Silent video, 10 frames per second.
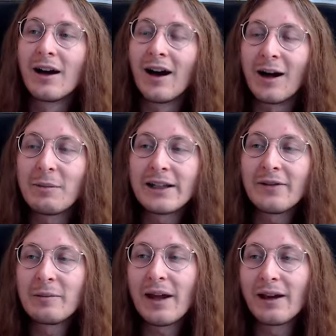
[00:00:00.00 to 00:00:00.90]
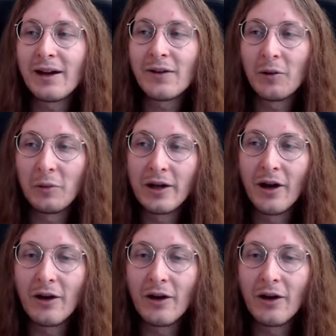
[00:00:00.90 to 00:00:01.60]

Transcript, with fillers: I might even make another video.